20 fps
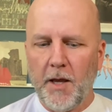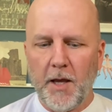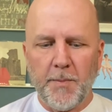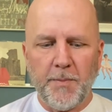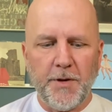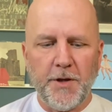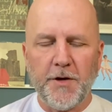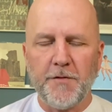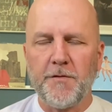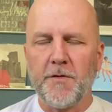
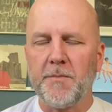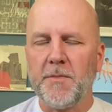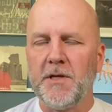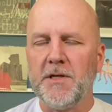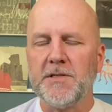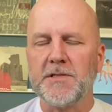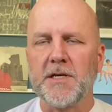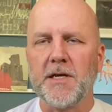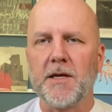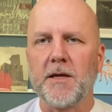Beautiful
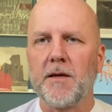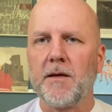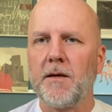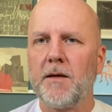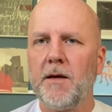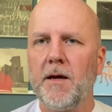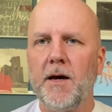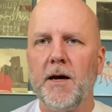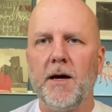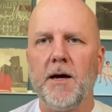music.
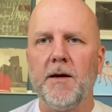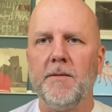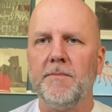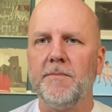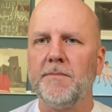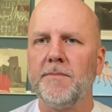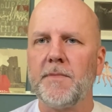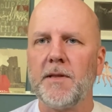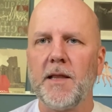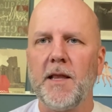
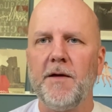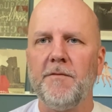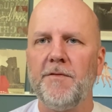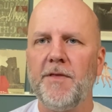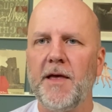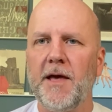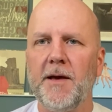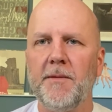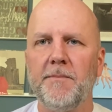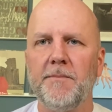Love
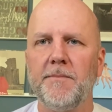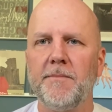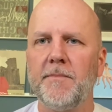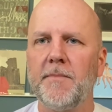them.